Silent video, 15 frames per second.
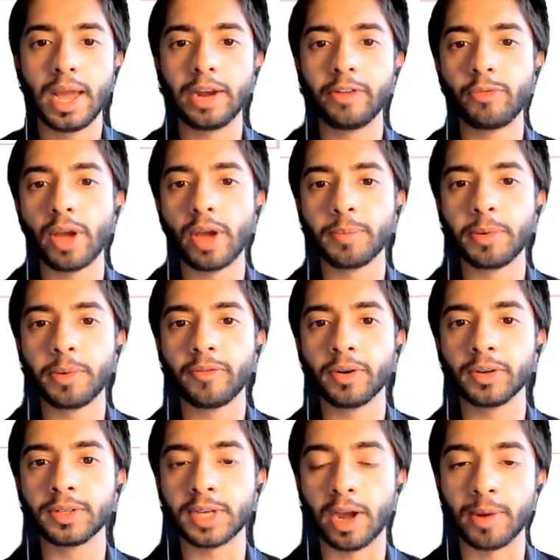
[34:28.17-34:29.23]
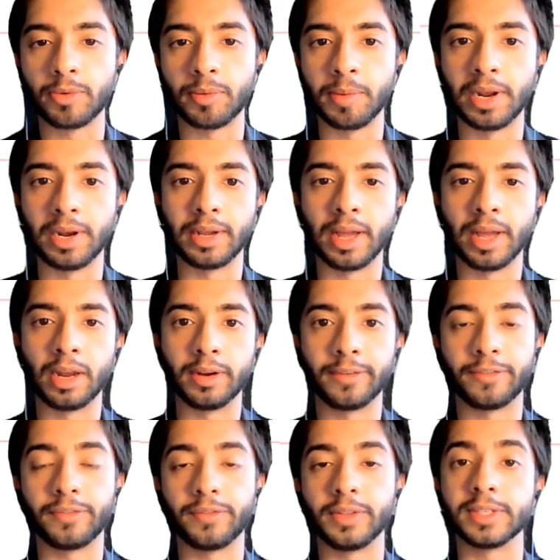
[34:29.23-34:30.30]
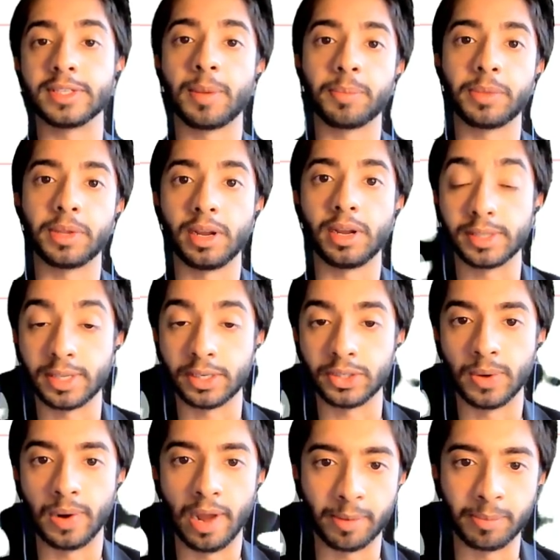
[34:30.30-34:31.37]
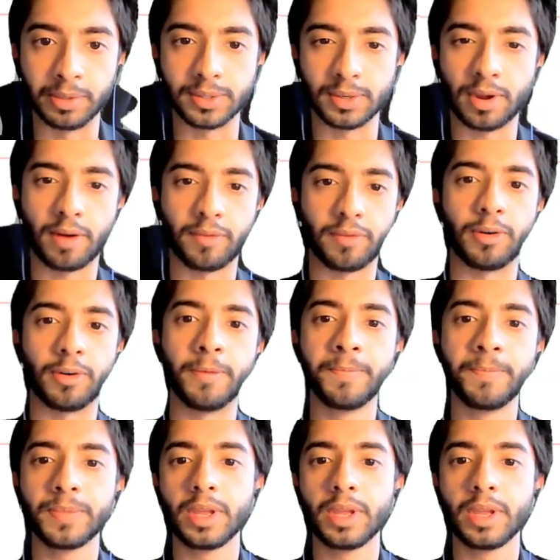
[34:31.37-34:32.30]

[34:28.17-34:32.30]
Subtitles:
And if we have a bit of more time remaining, and if there's something else that you'd like me to cover